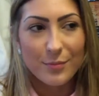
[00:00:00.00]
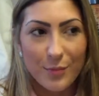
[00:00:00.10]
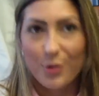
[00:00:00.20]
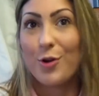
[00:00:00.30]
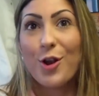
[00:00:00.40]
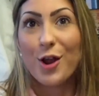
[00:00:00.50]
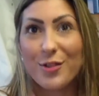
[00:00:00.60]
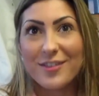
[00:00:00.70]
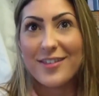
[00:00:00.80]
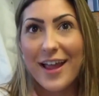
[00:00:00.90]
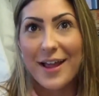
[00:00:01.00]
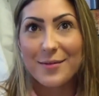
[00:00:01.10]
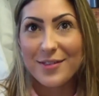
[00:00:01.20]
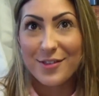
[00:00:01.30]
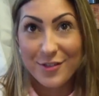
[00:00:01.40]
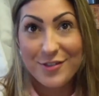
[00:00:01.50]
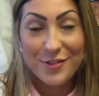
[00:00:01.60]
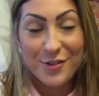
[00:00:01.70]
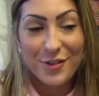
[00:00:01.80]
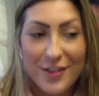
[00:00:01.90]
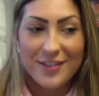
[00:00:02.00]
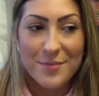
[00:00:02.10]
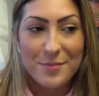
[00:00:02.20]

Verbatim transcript: Yeah. Well, not loads of steps. It's just so